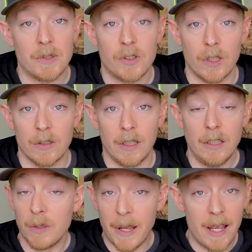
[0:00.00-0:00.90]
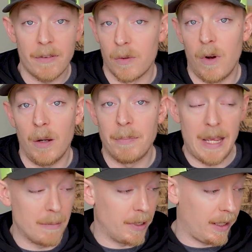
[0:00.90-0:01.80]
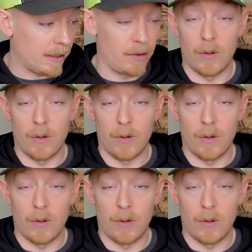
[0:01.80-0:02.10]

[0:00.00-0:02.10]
Certainly, you may have the wrong bait, but like,